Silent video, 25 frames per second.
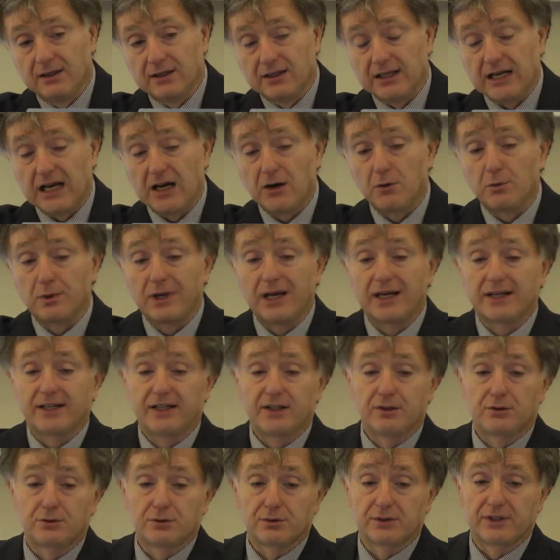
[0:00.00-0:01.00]
Now we are
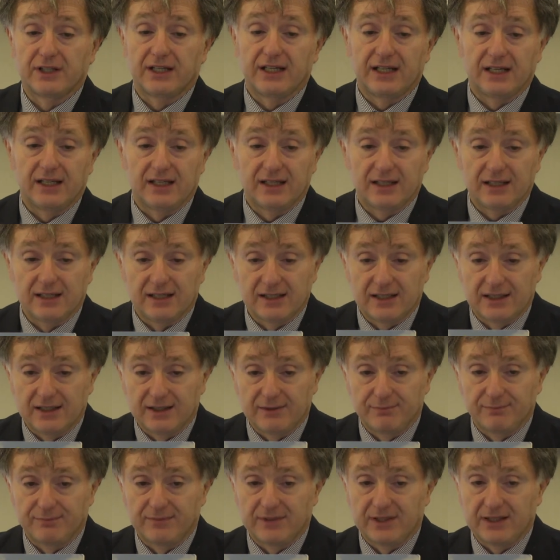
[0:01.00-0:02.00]
into the
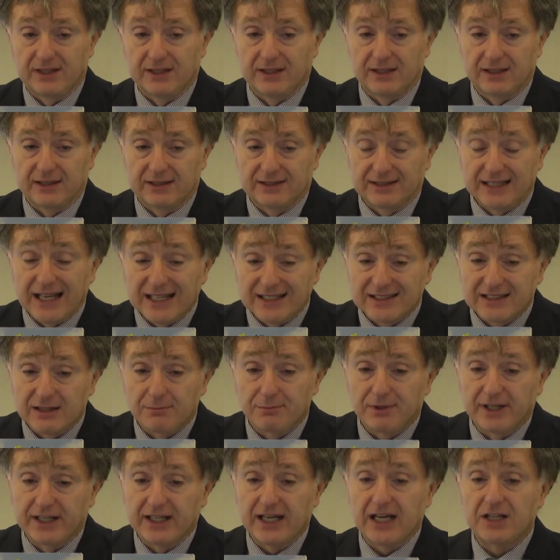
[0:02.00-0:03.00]
test
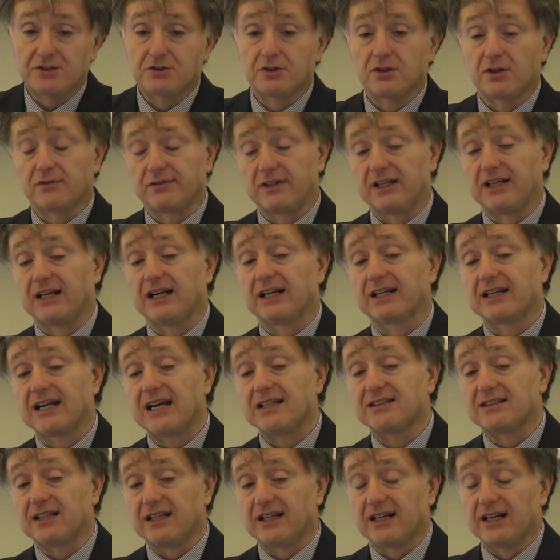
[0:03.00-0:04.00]
application of the legal
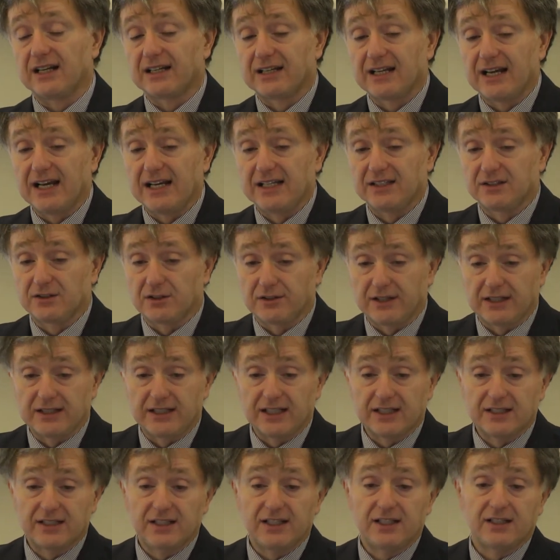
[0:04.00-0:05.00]
case. The legal case
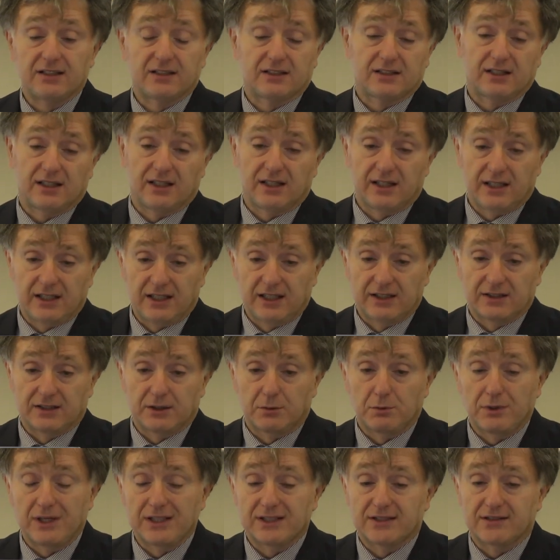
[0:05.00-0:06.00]
already exists, is
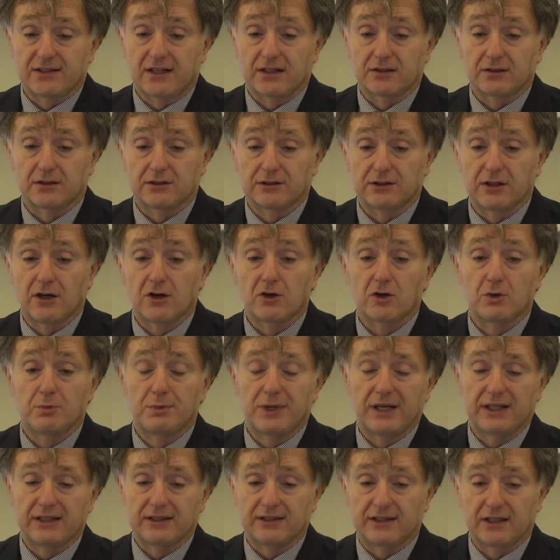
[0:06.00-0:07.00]
a well-structured
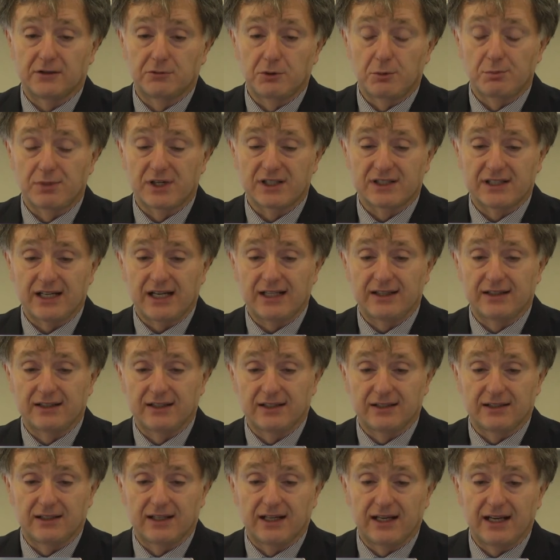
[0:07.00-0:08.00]
document that we
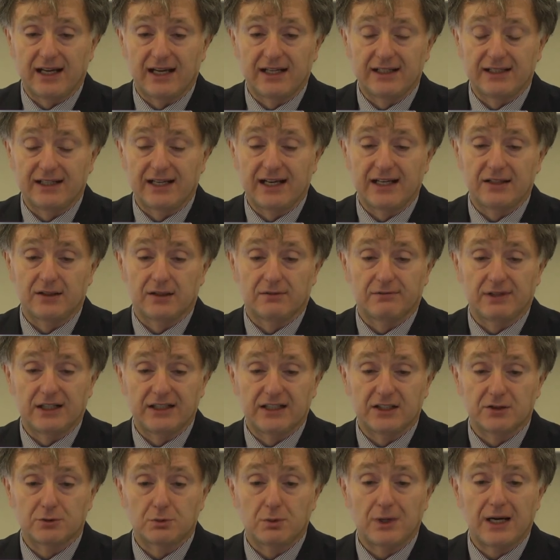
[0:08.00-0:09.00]
presented at the end of
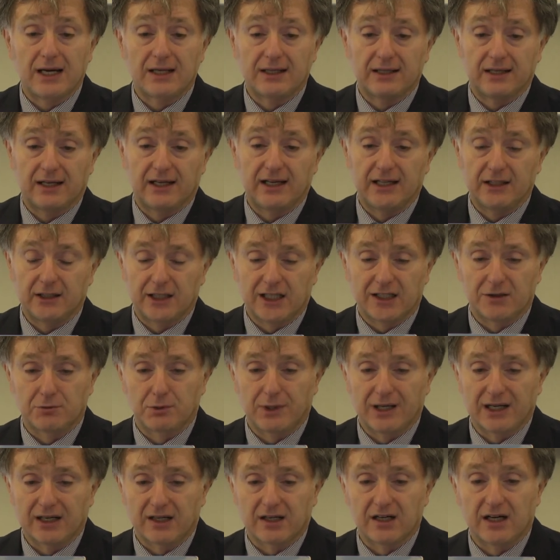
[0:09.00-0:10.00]
ALIAS 1 and that
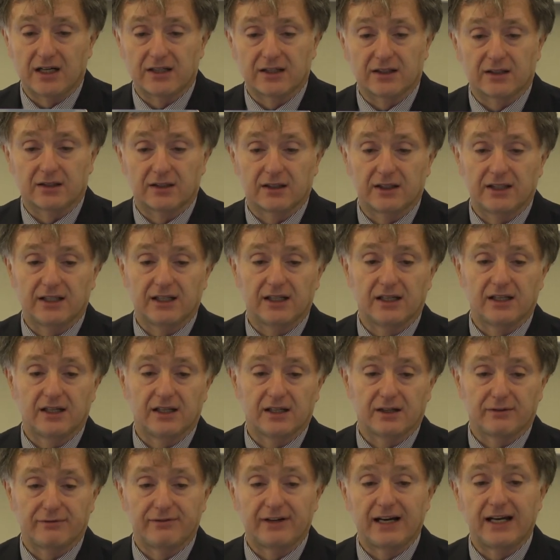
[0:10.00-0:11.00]
we are currently
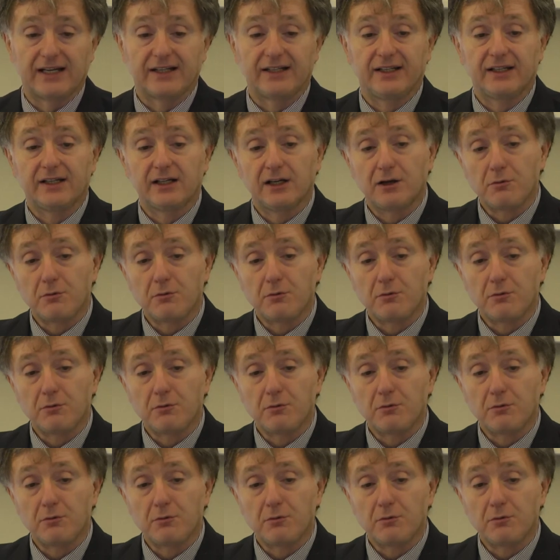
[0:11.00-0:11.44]
refining.